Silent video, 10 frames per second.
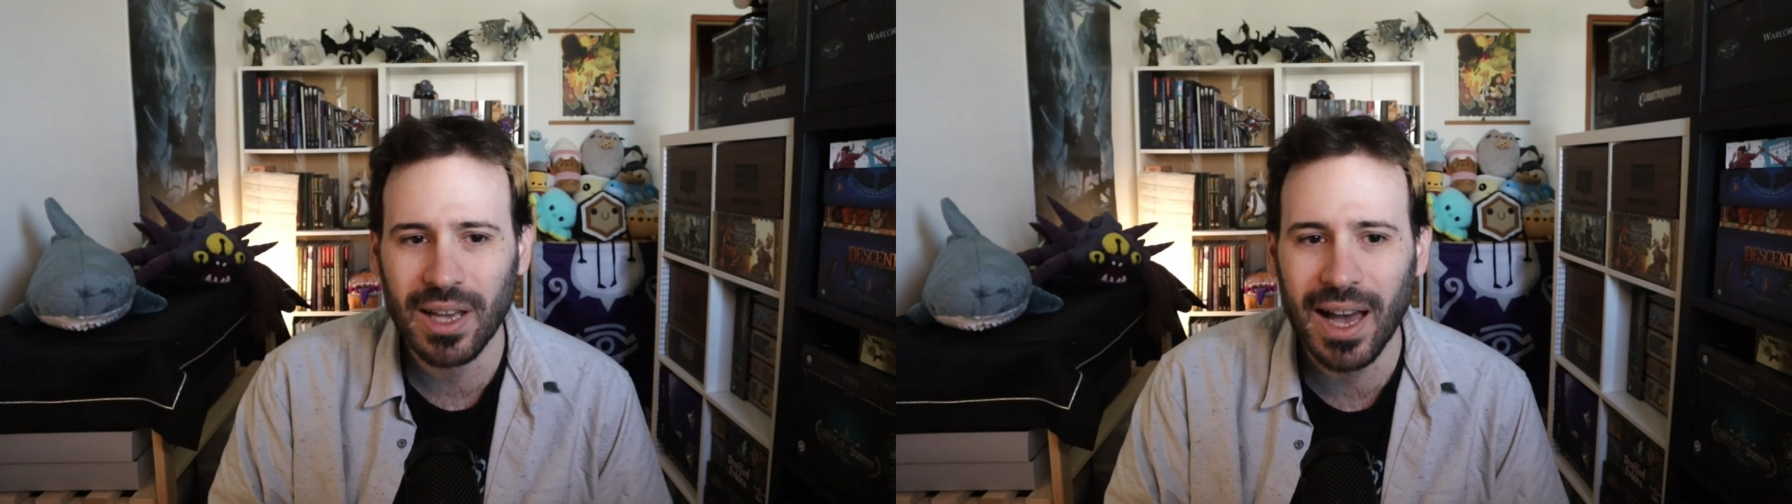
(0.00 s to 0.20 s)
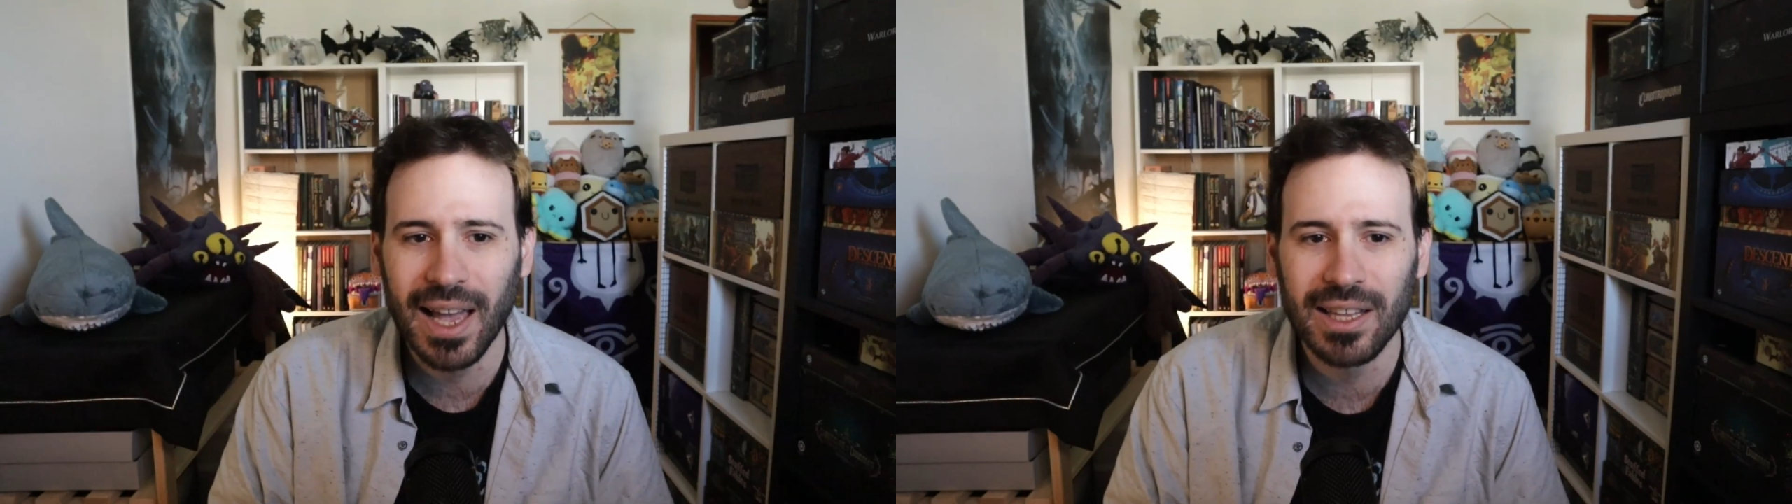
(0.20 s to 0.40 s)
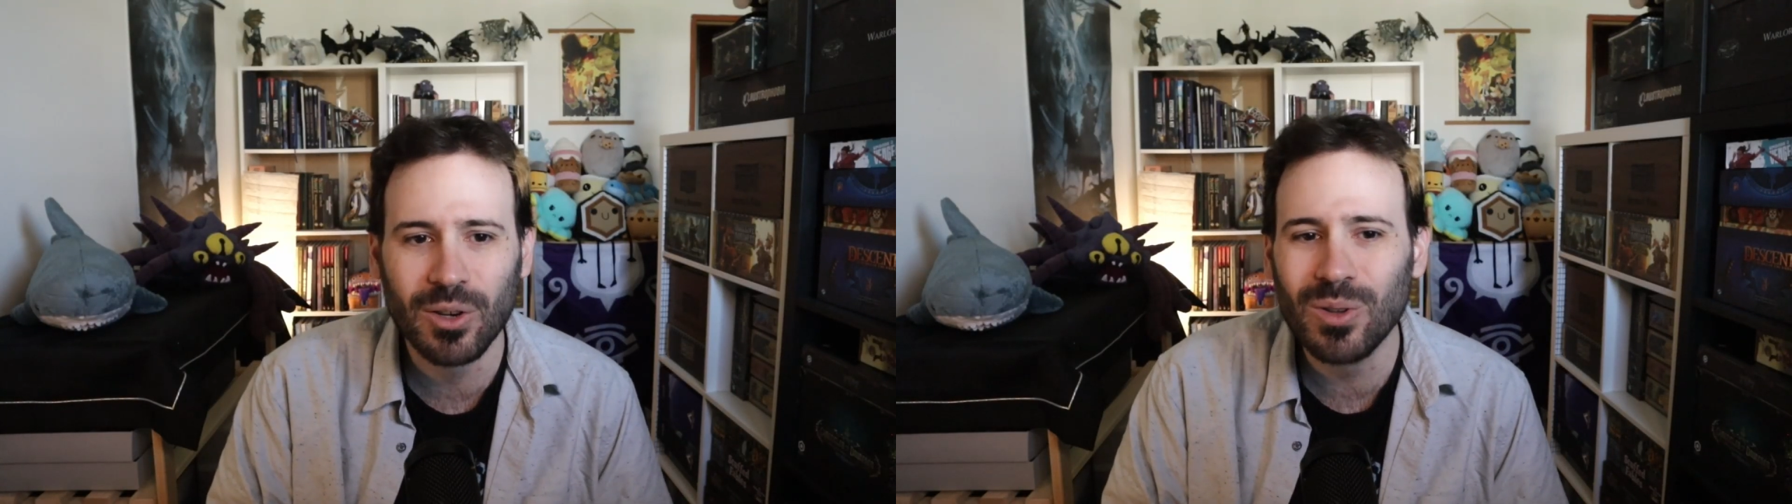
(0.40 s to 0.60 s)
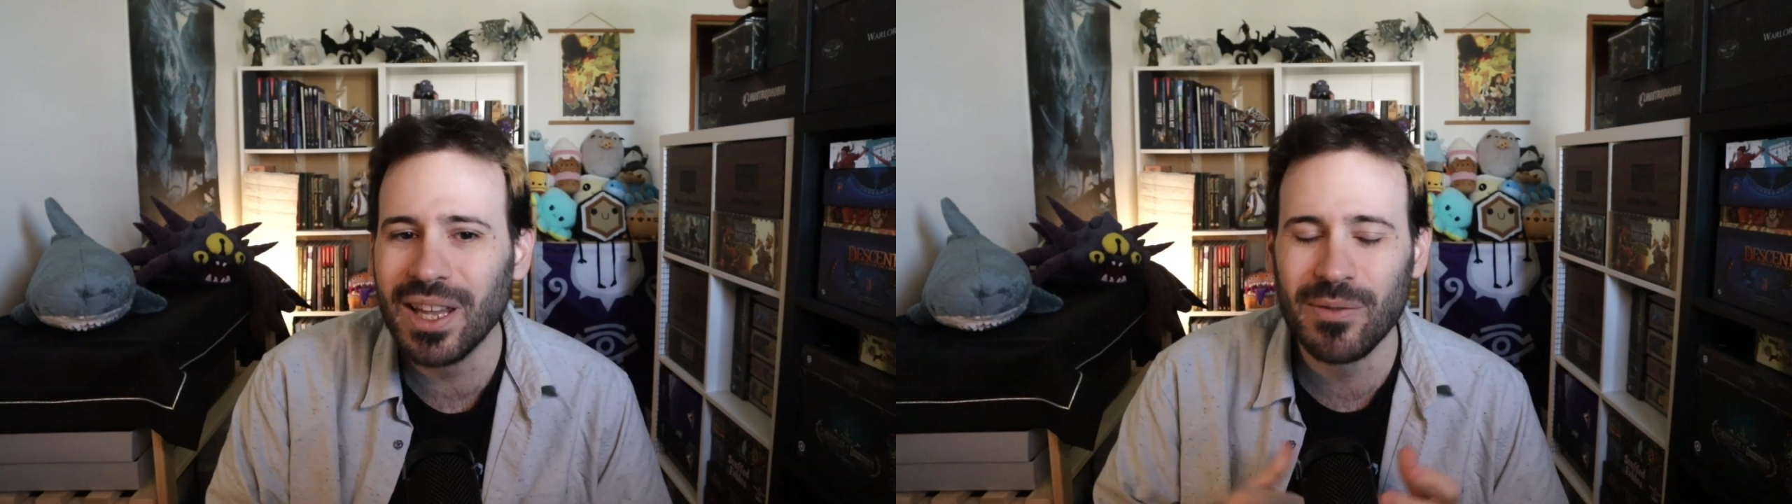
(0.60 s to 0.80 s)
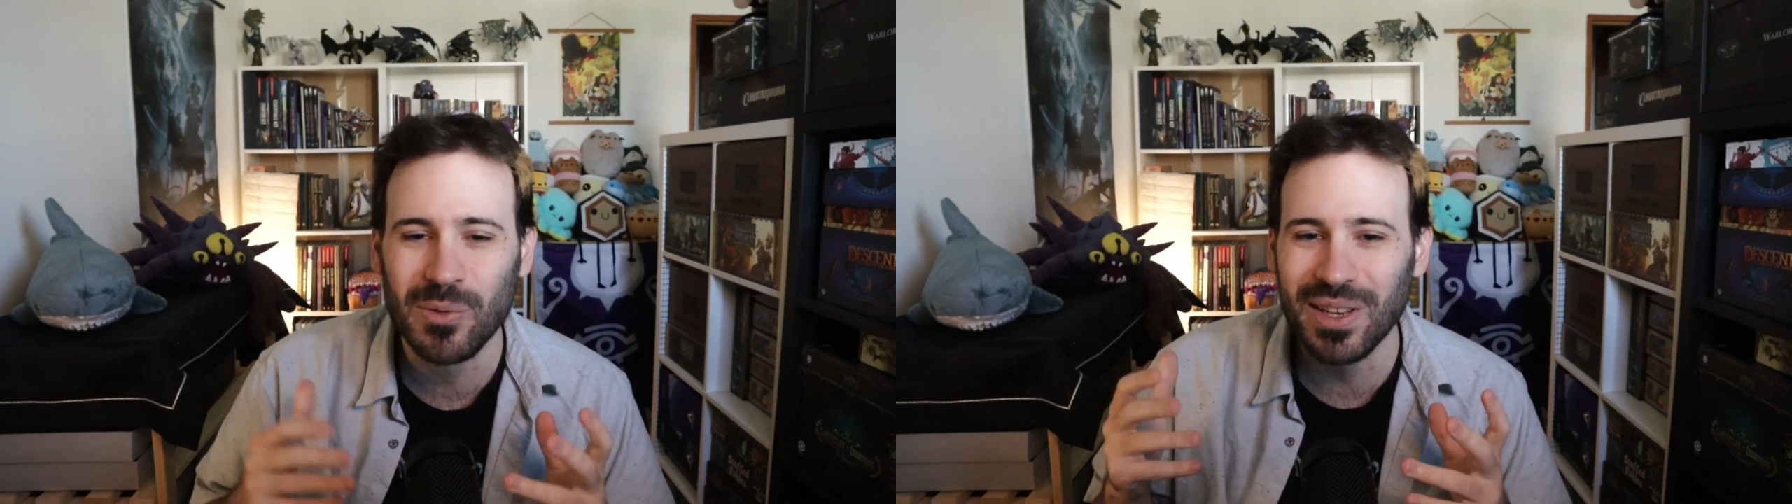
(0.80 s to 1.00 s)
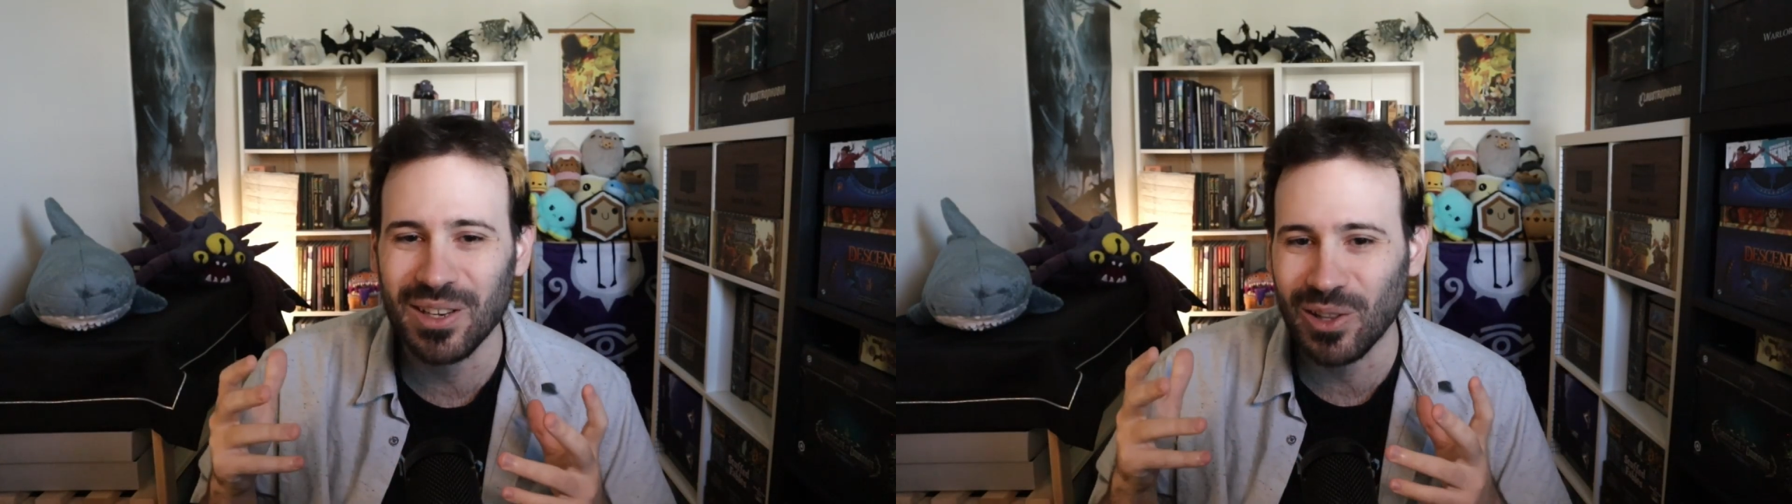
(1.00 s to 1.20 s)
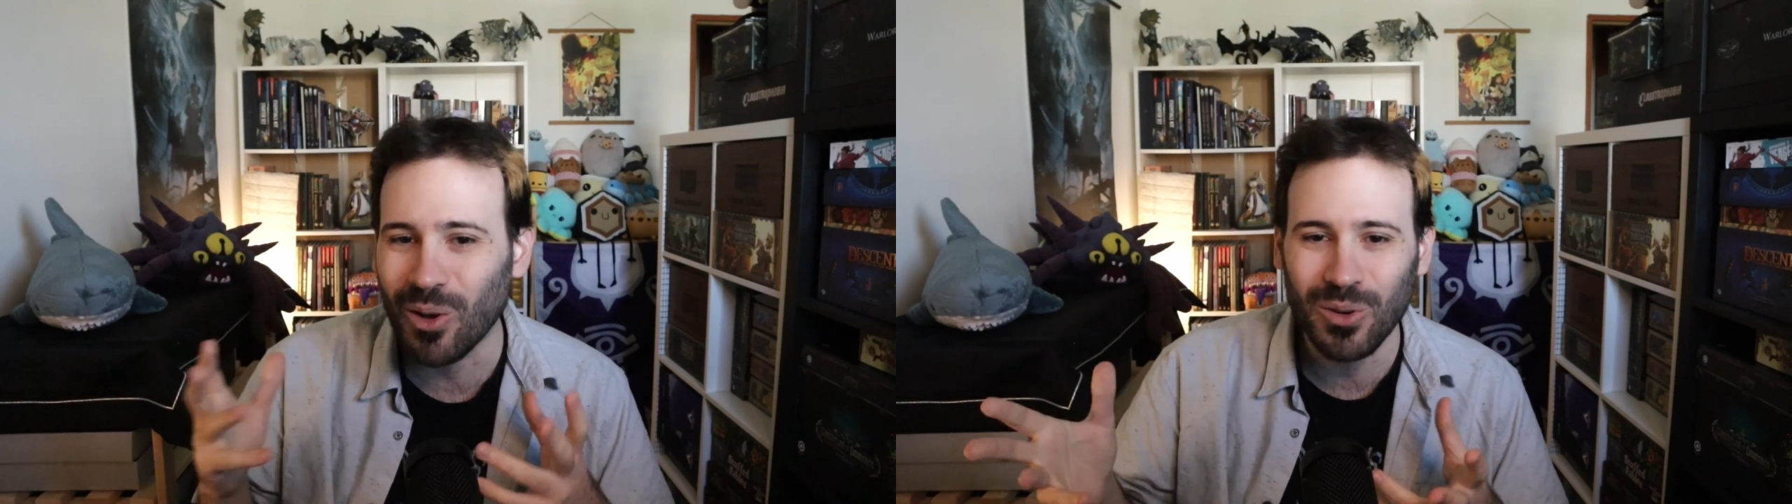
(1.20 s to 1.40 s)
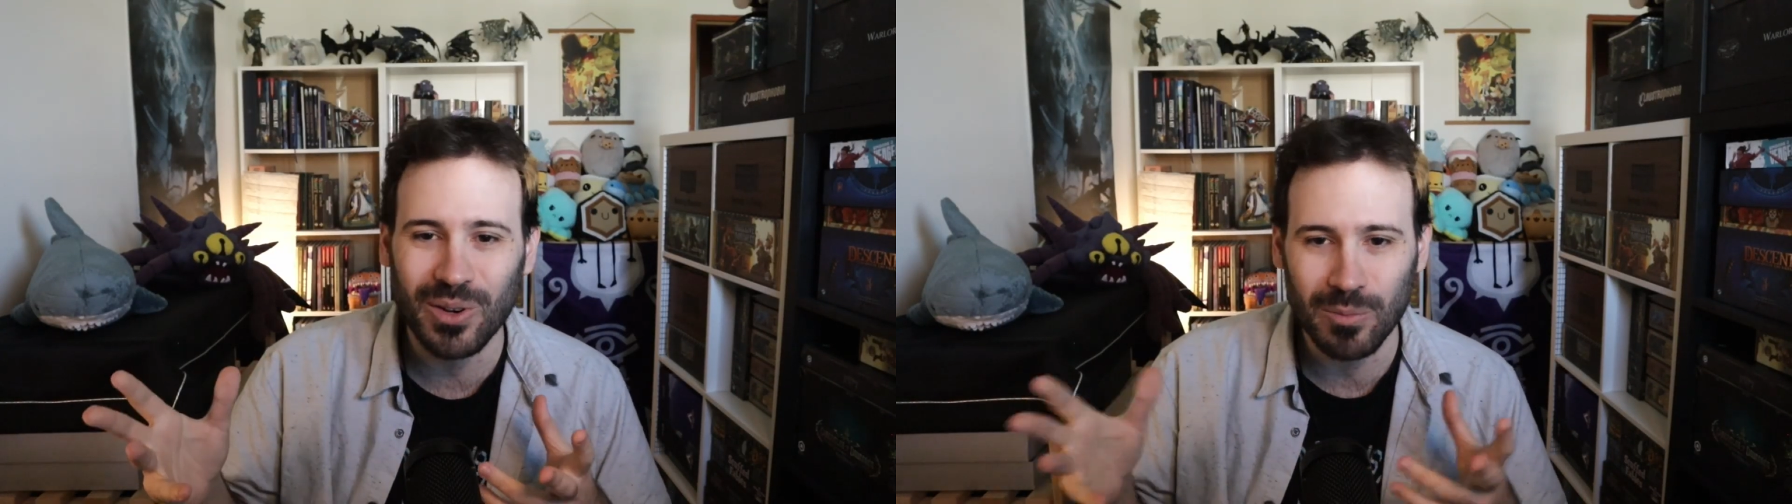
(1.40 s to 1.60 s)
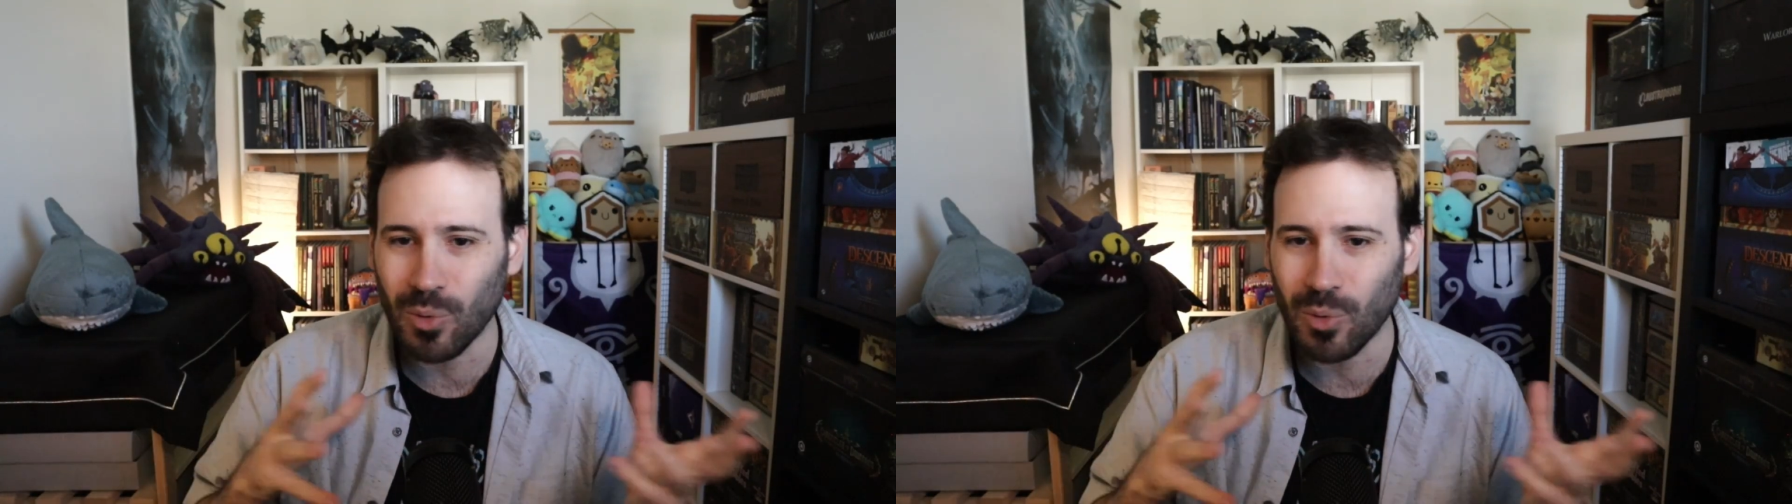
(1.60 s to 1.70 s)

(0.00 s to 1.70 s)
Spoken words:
I had only ever written longer and